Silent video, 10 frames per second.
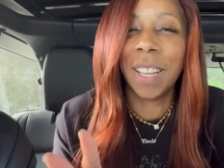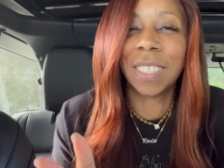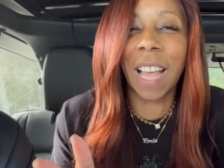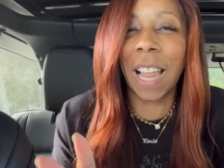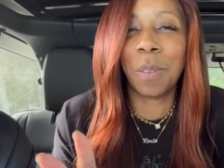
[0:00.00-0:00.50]

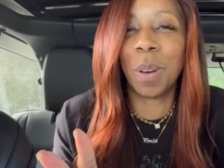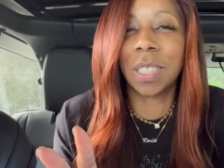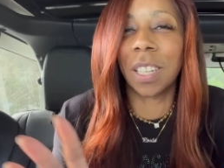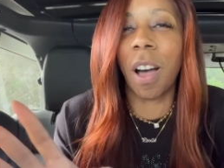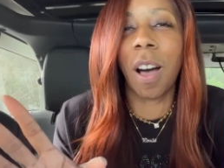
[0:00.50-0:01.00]
child, it
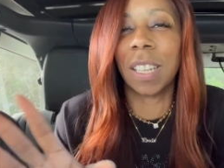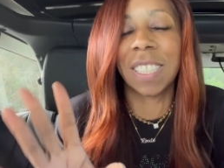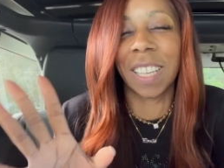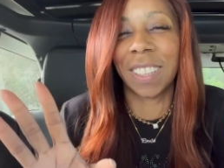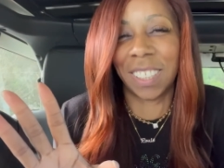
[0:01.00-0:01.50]
wasn't all
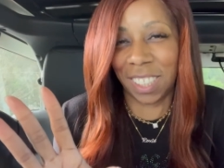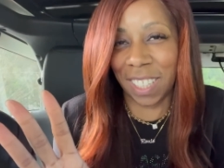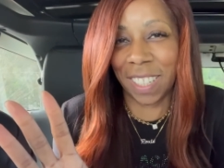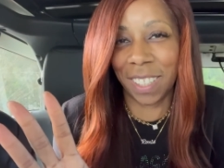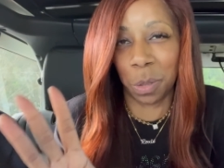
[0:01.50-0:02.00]
this other shit.